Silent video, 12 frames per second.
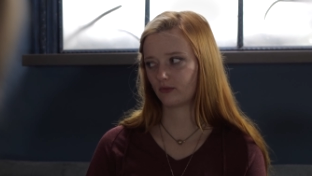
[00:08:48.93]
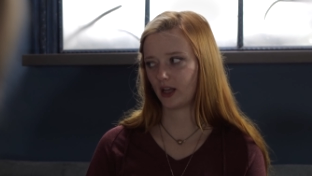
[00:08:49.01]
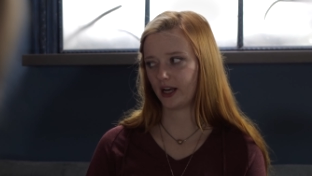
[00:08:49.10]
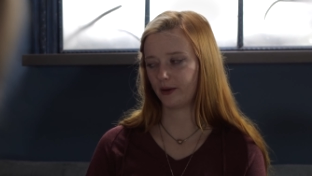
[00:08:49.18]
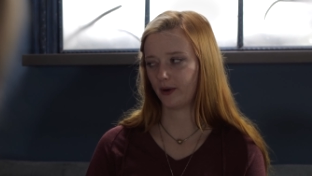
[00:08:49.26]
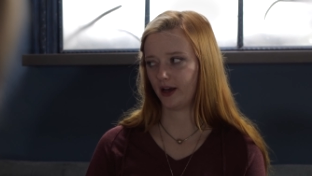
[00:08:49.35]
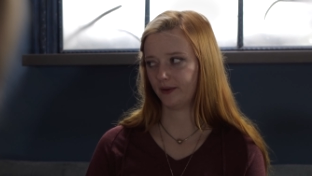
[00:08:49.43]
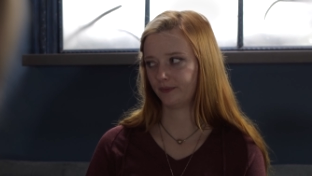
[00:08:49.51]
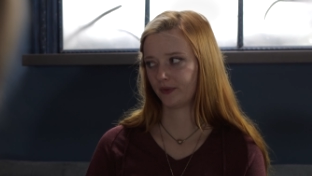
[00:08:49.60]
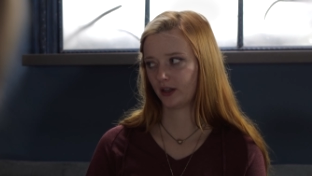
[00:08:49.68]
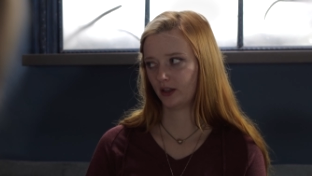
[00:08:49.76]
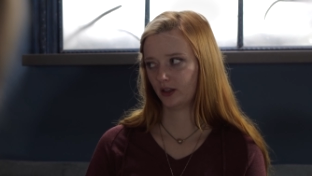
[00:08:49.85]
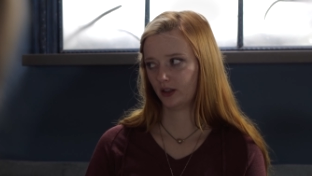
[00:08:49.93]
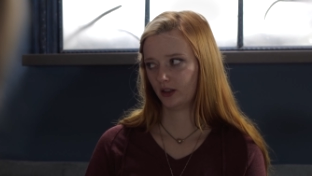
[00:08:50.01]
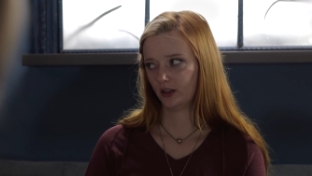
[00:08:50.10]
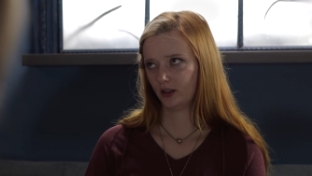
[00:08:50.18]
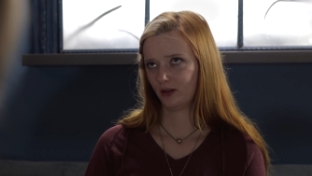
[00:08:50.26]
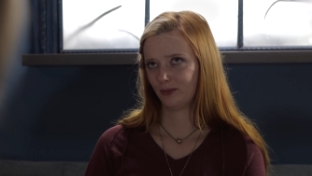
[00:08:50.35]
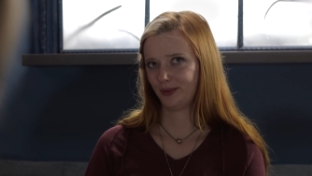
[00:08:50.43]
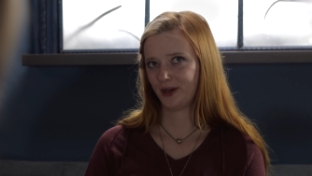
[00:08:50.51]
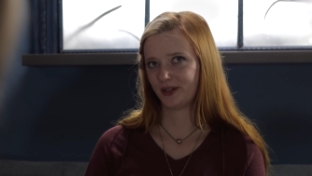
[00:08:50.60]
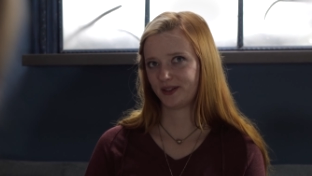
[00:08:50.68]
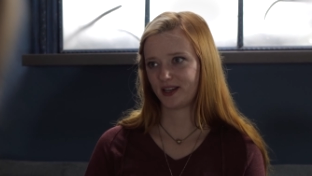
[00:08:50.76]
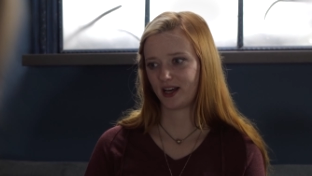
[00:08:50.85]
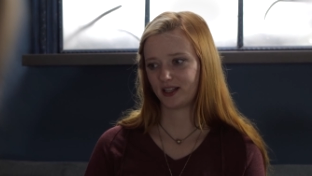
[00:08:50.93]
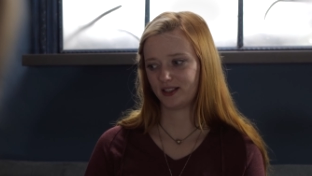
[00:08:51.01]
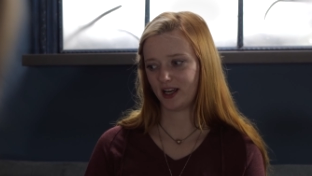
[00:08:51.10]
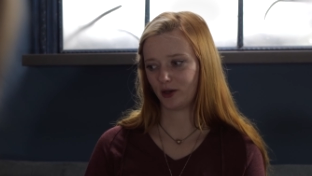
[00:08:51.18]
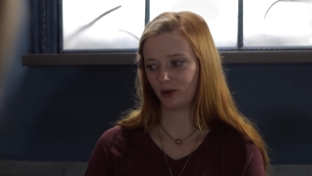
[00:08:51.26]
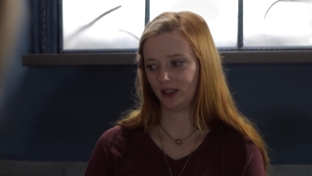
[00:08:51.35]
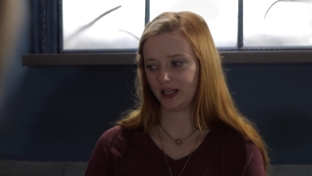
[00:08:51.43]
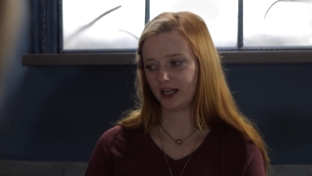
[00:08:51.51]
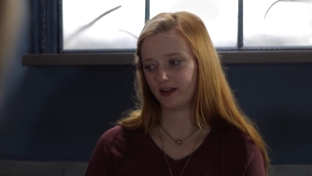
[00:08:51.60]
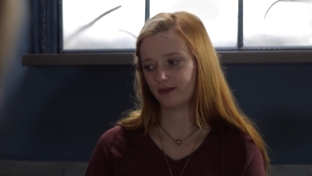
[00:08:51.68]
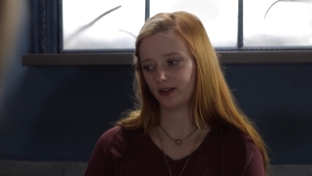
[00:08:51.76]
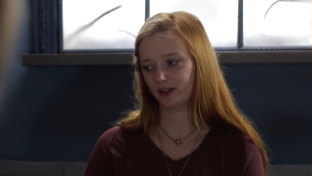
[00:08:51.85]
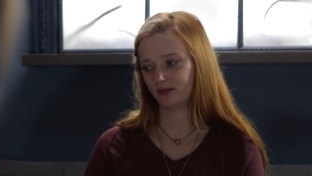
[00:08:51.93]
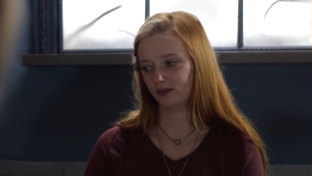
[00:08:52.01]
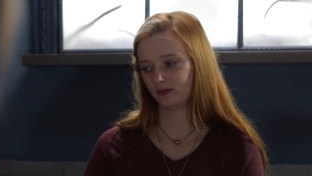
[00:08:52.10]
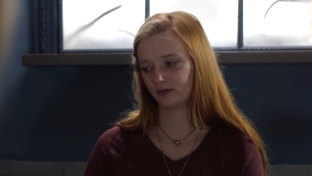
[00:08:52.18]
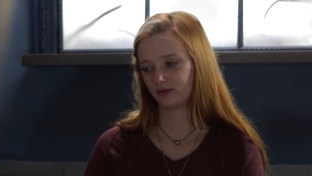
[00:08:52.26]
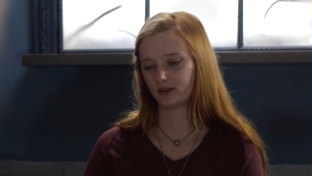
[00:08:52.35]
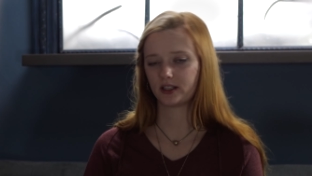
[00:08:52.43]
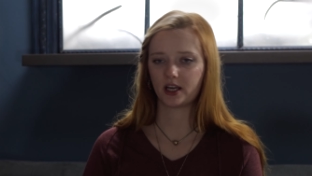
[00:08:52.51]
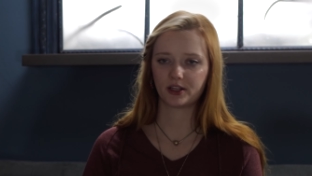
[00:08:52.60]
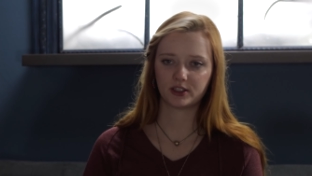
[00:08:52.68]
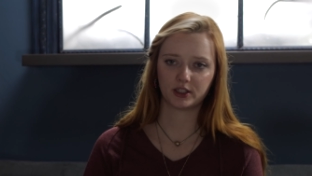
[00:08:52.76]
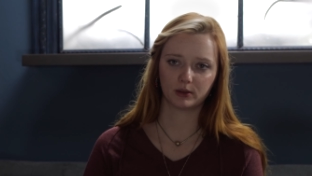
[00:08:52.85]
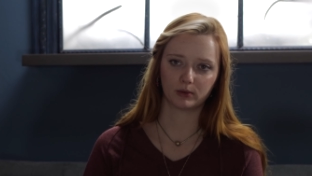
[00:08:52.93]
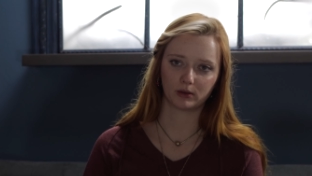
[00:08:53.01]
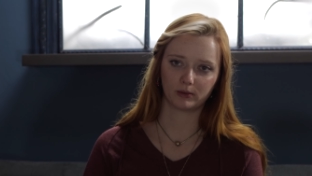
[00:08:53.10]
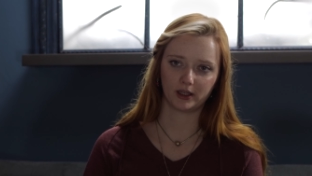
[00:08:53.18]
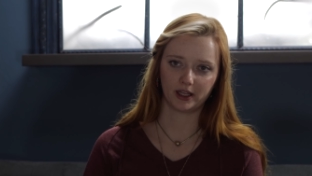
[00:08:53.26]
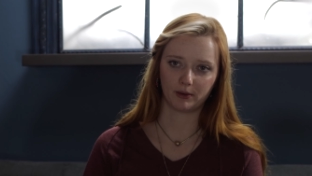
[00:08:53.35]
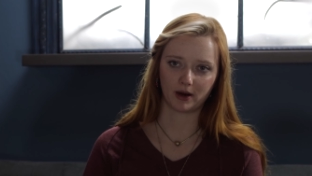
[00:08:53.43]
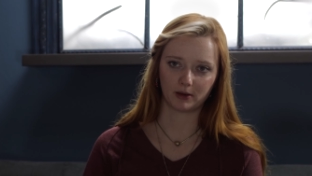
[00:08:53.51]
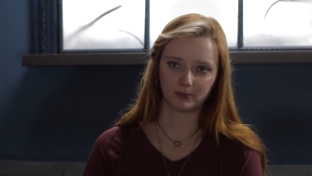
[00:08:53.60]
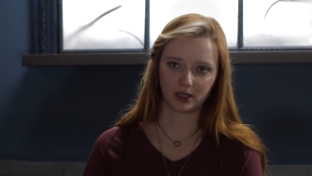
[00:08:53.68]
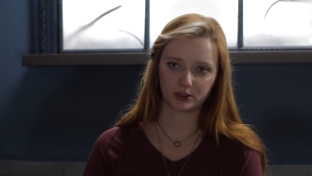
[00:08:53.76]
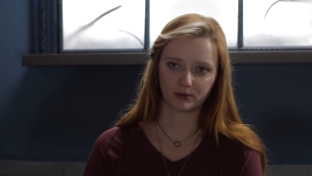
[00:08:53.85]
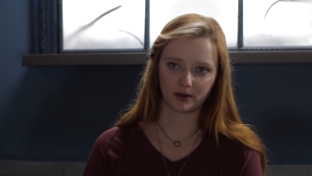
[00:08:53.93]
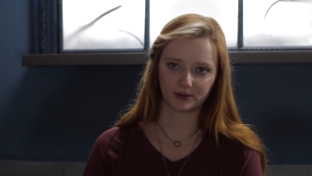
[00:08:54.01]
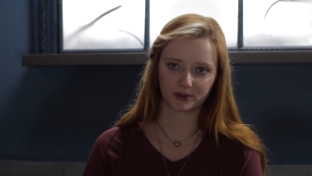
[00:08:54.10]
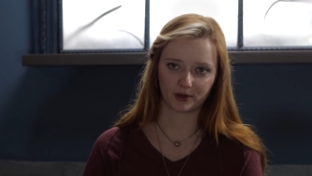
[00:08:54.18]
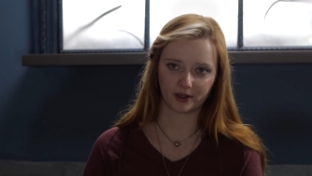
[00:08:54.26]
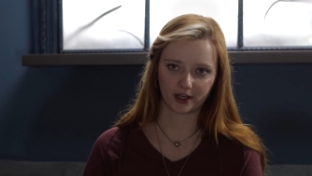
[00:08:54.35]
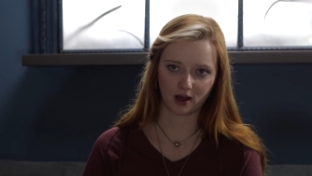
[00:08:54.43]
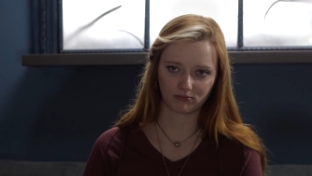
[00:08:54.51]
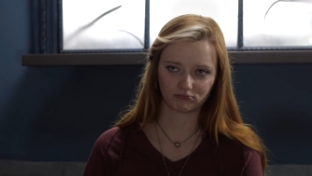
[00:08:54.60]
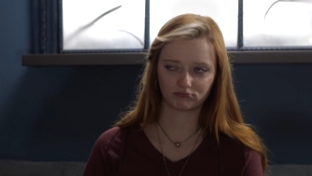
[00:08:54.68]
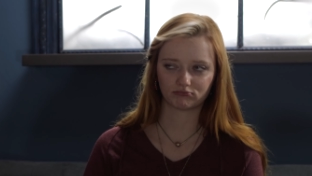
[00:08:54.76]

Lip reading: Anyway, Percy I could take or leave, and the other 2 weren't really around much when I was growing up.